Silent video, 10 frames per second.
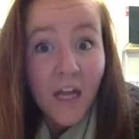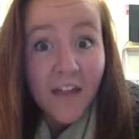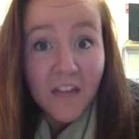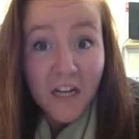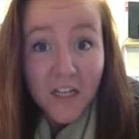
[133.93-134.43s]

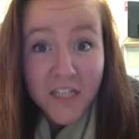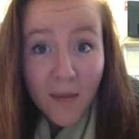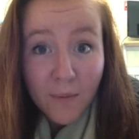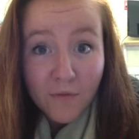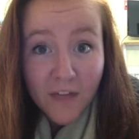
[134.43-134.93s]
And then on
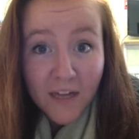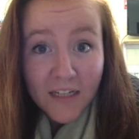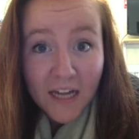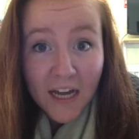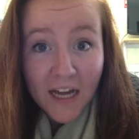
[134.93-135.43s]
top of
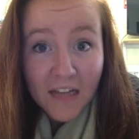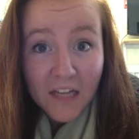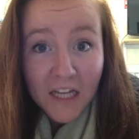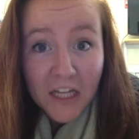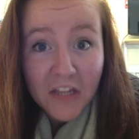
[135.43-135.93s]
that, I
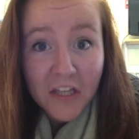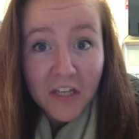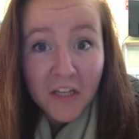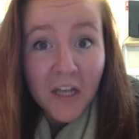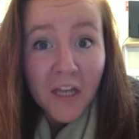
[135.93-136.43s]
like the